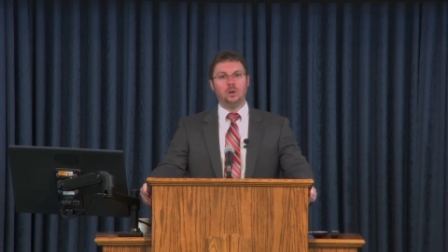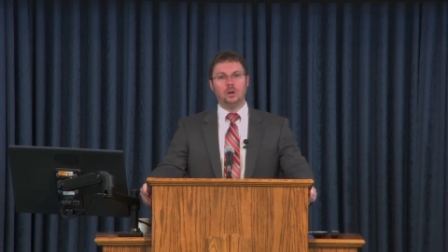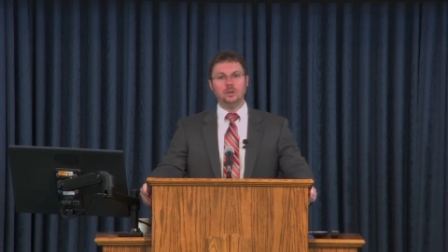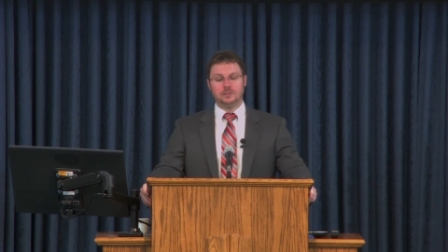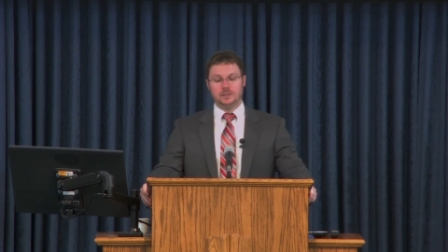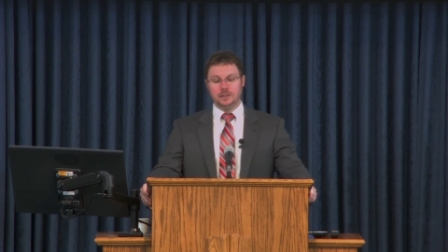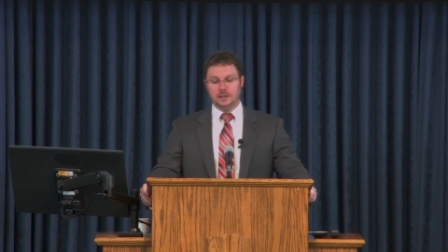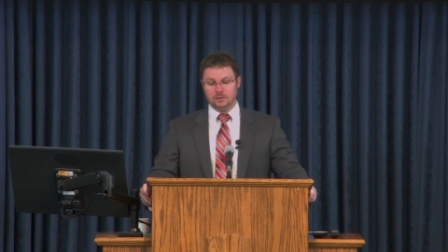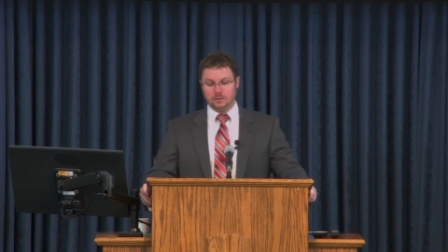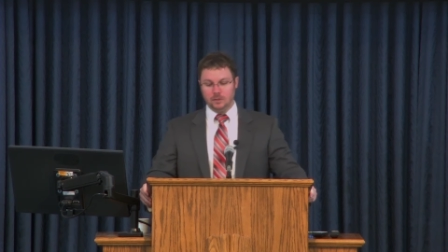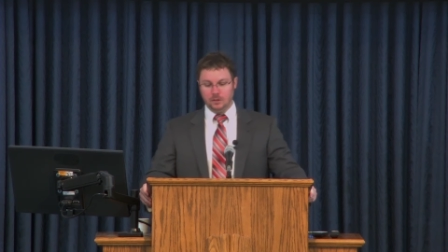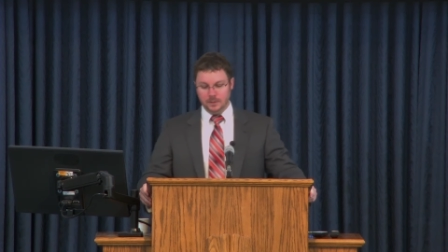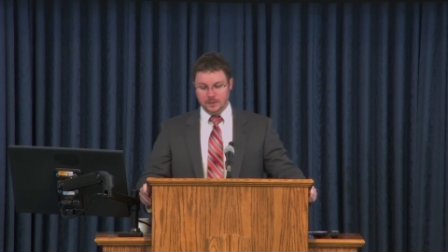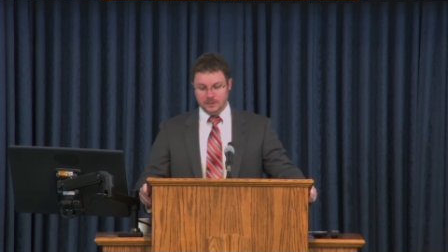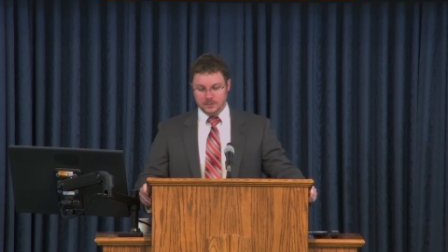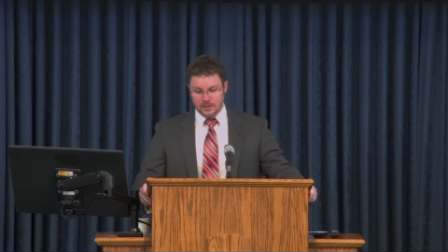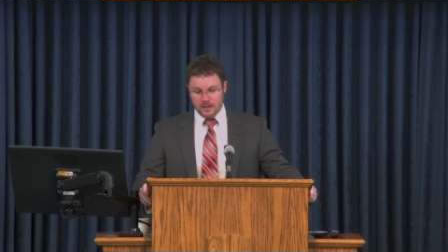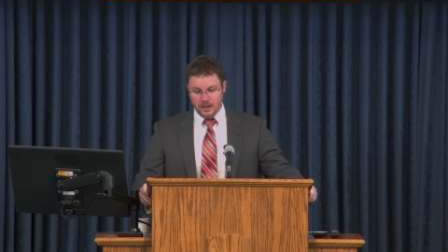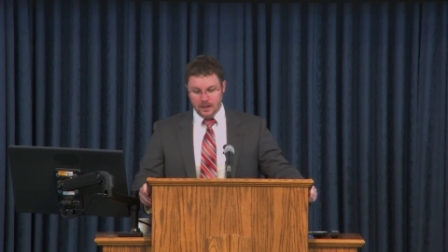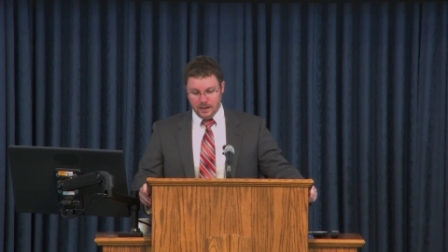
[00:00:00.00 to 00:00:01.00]
it in Romans
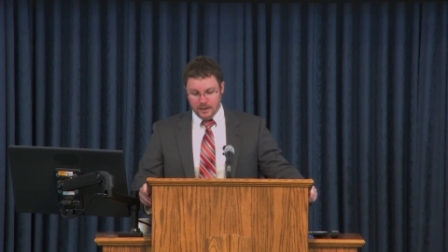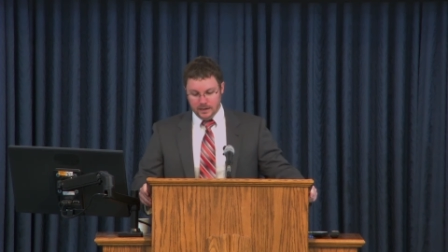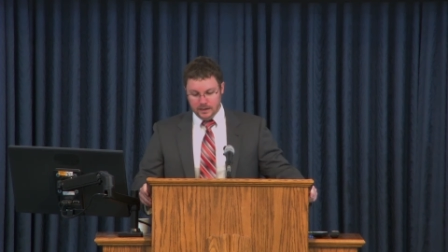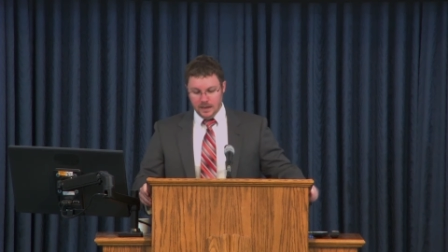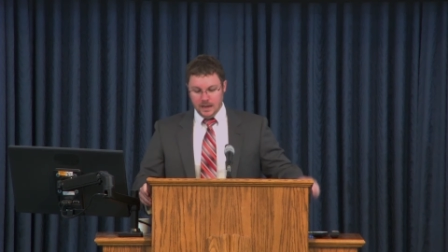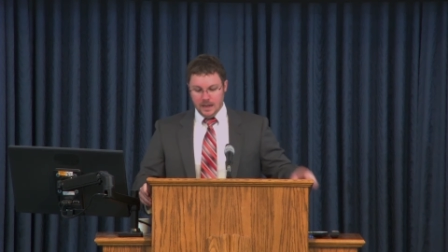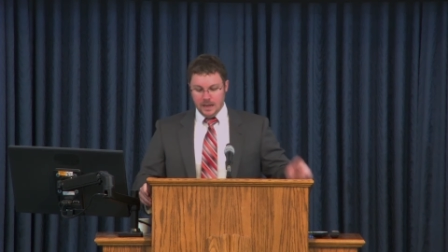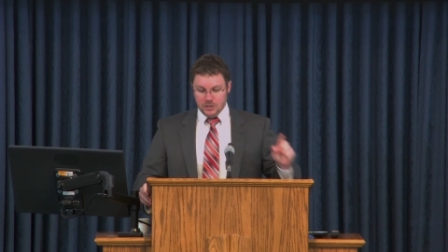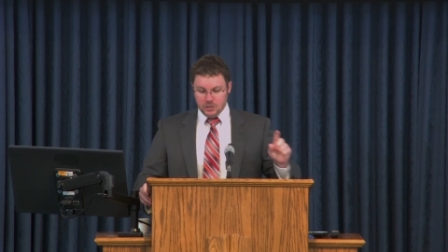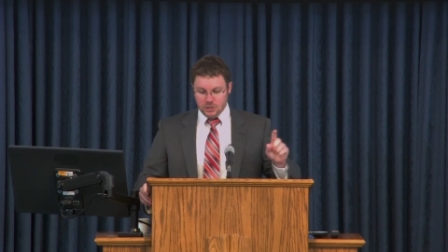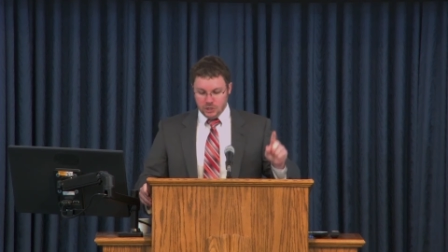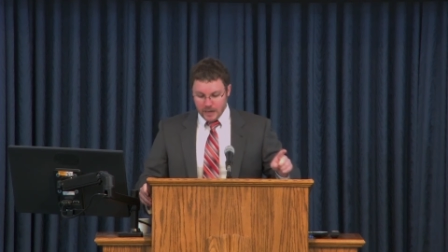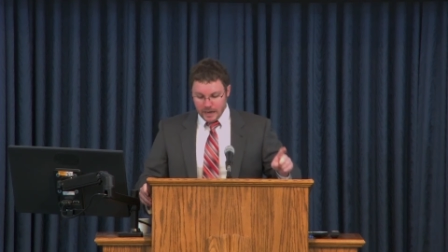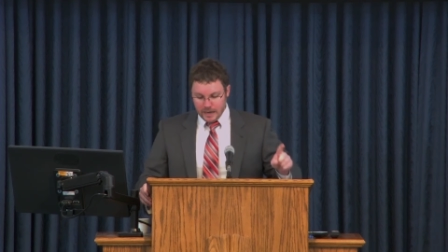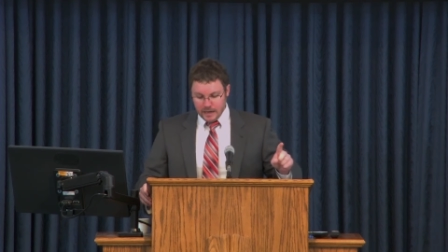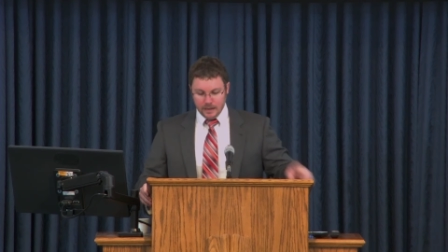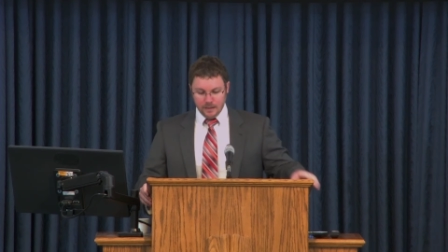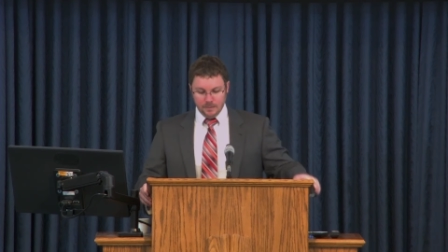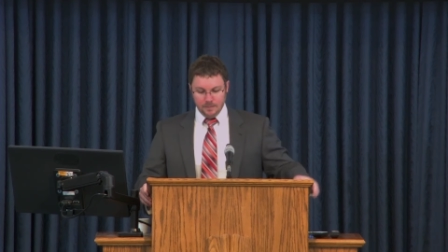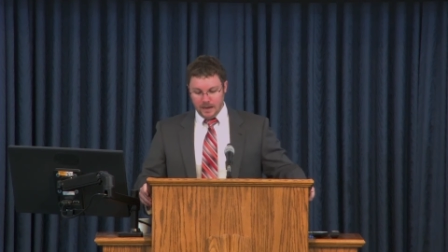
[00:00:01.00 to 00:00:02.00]
9,
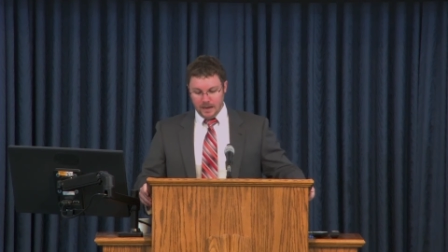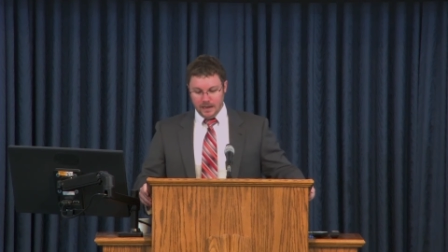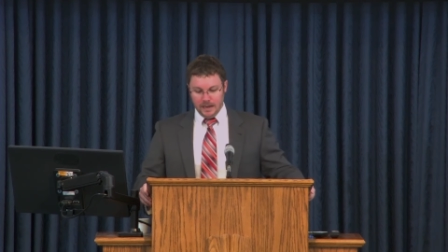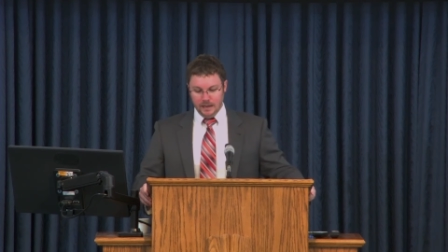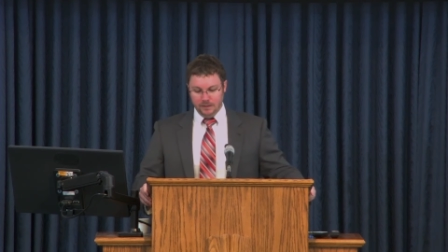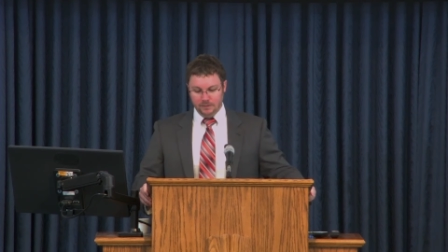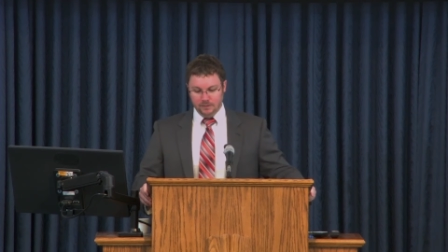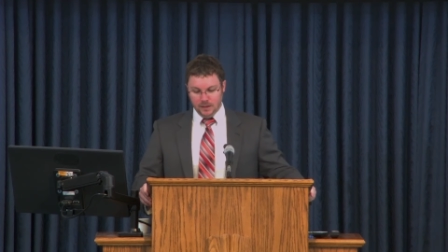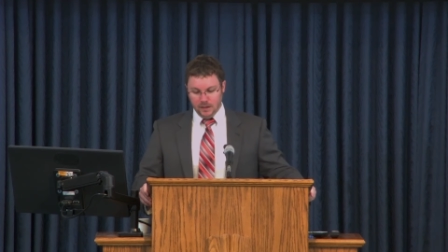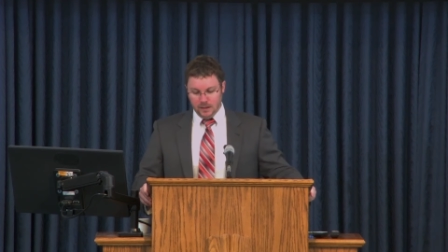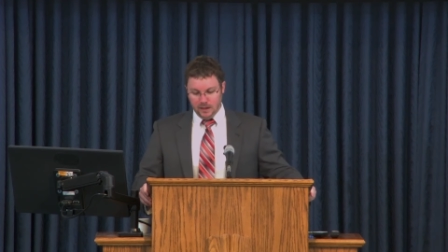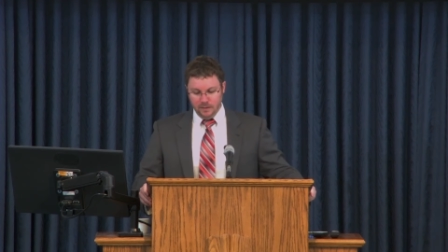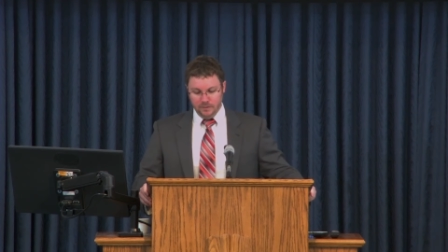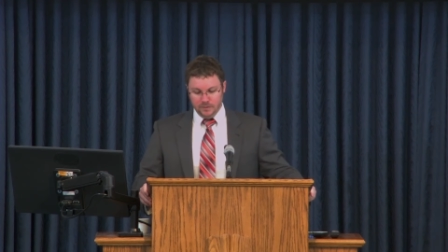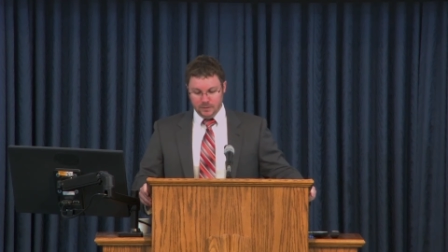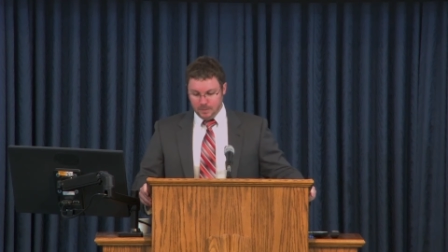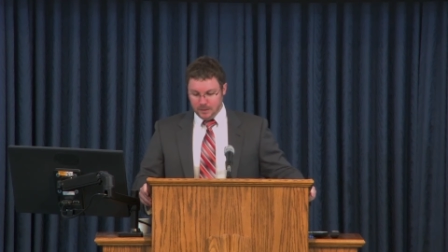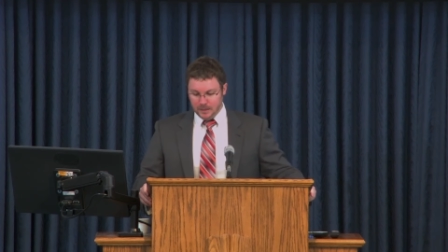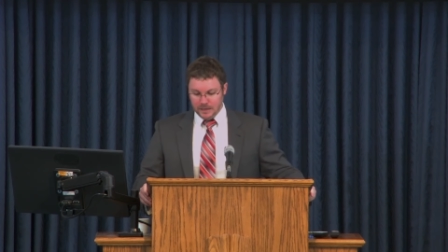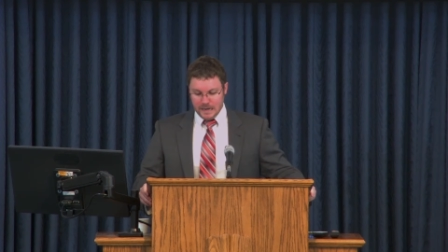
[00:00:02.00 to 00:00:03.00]
Jacob I have loved,
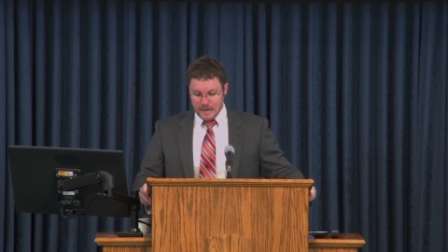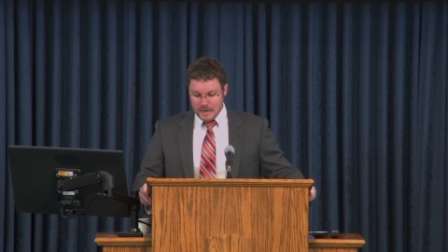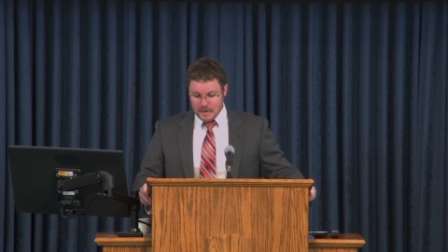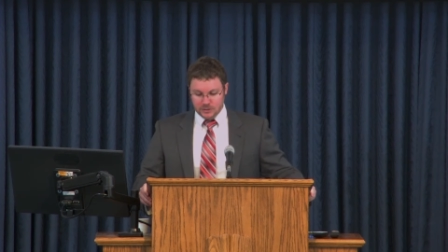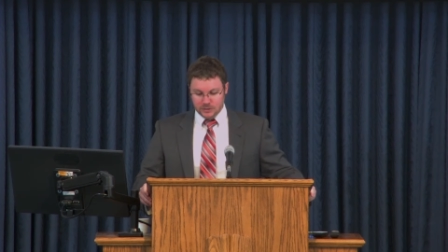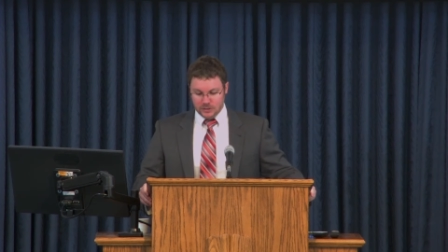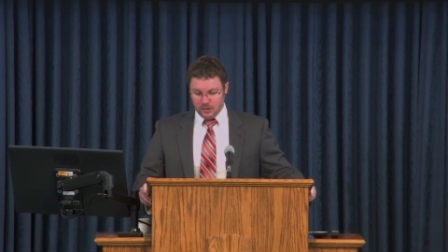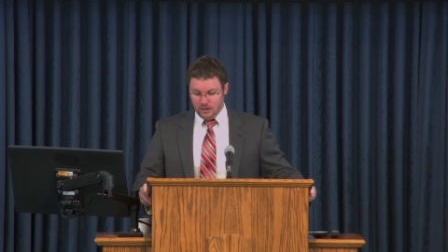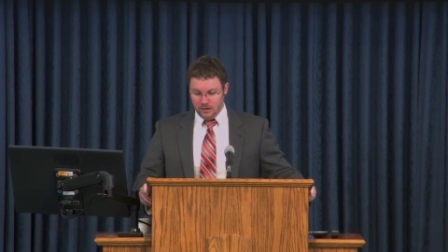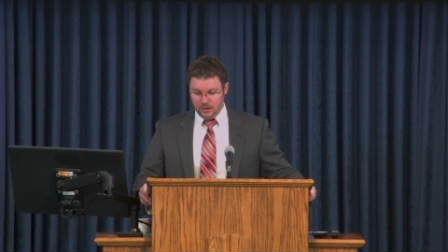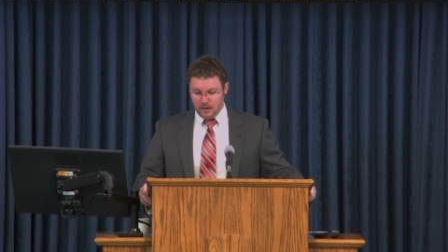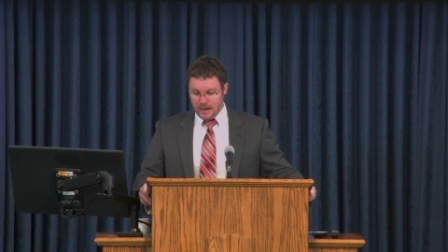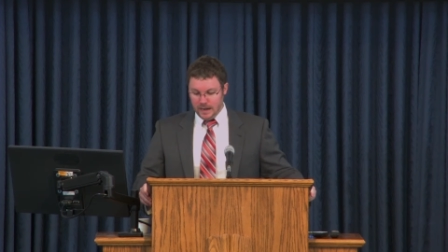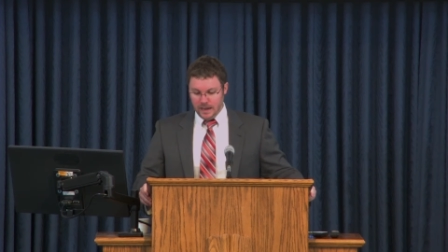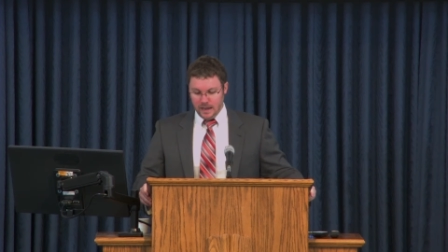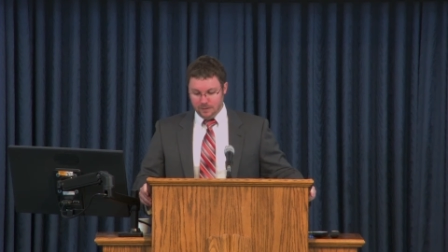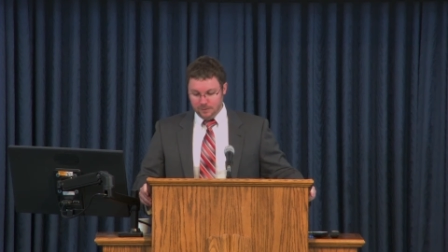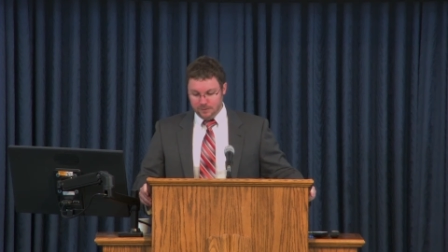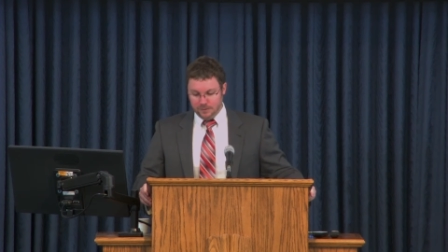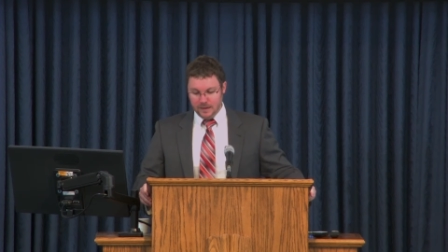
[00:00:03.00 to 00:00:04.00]
but Esau I
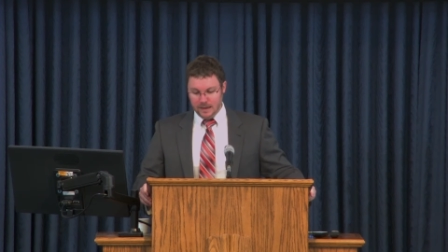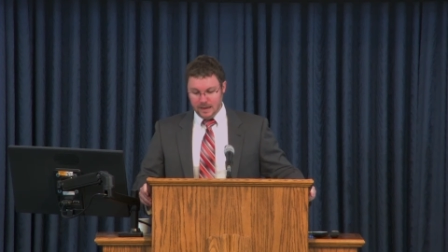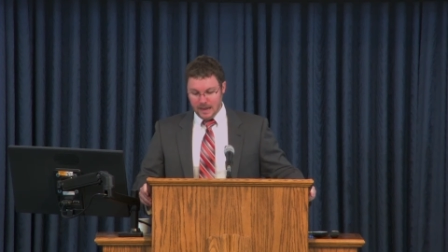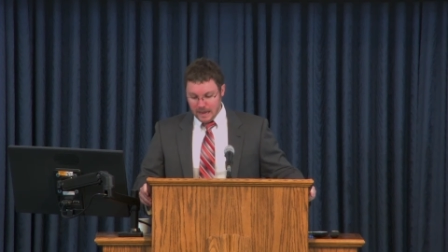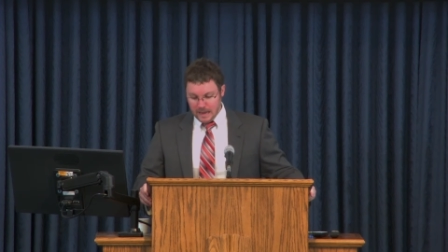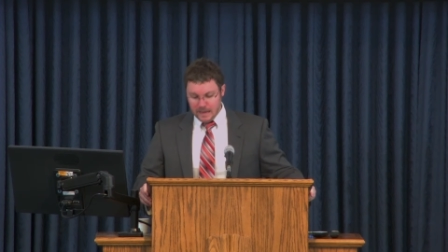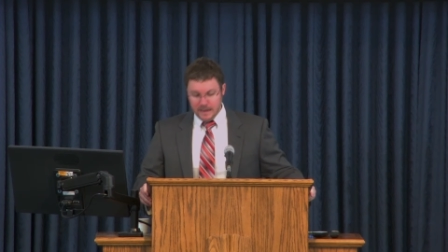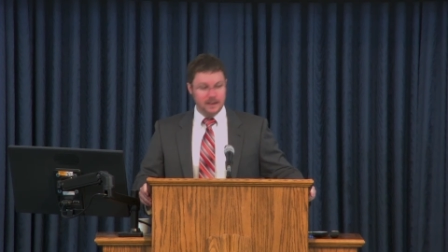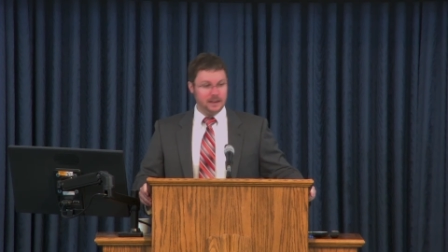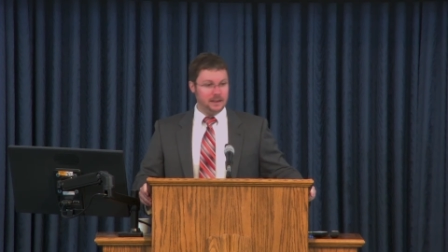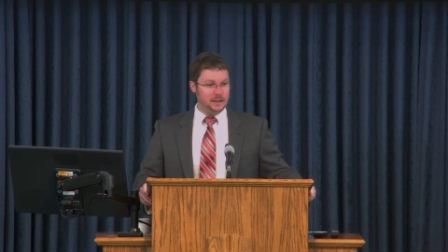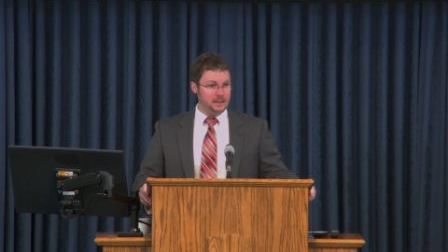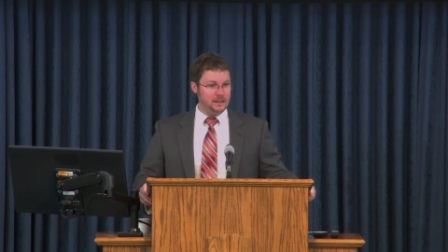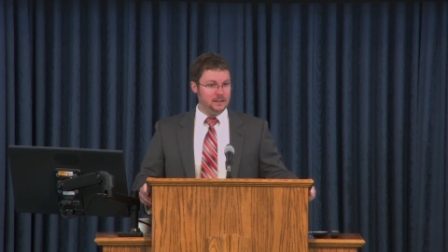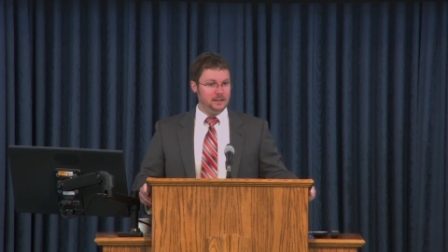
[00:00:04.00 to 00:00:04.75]
have hated.